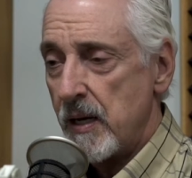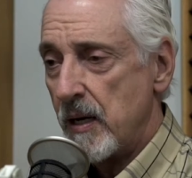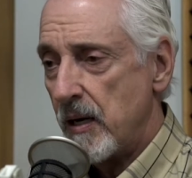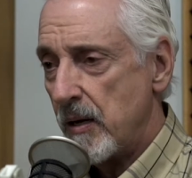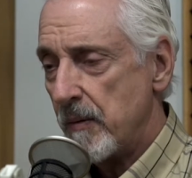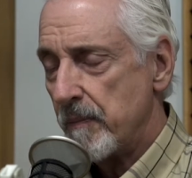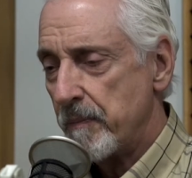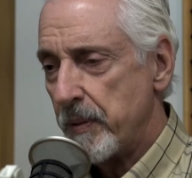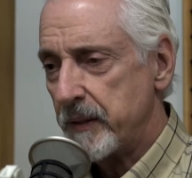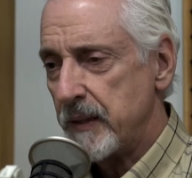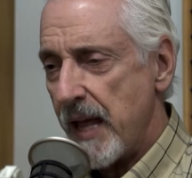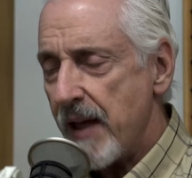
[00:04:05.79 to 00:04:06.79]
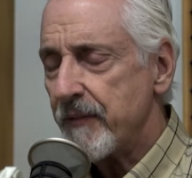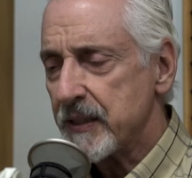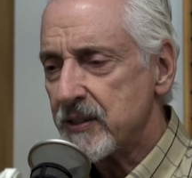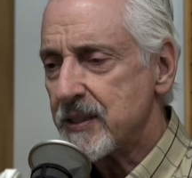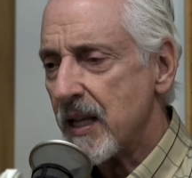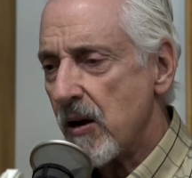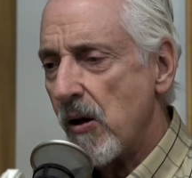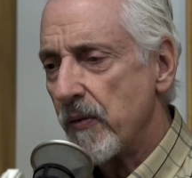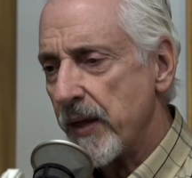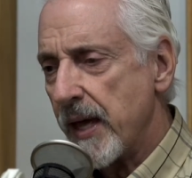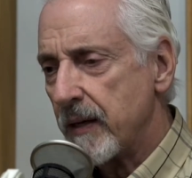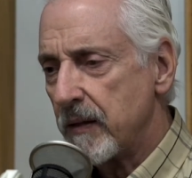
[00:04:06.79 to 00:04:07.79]
Um, but having said all
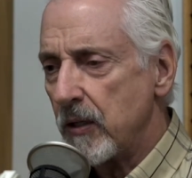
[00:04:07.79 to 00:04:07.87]
that,